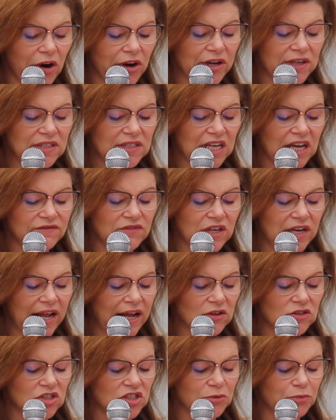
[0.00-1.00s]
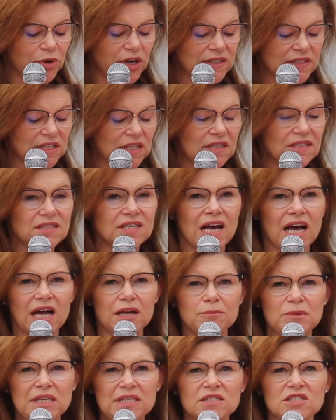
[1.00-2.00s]
parties have denounced the president's
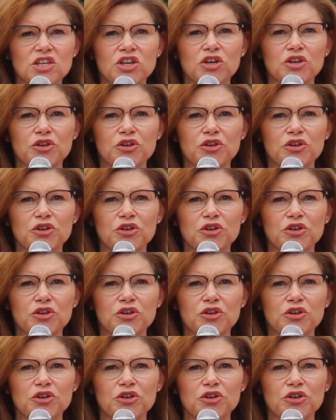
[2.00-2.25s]
comments,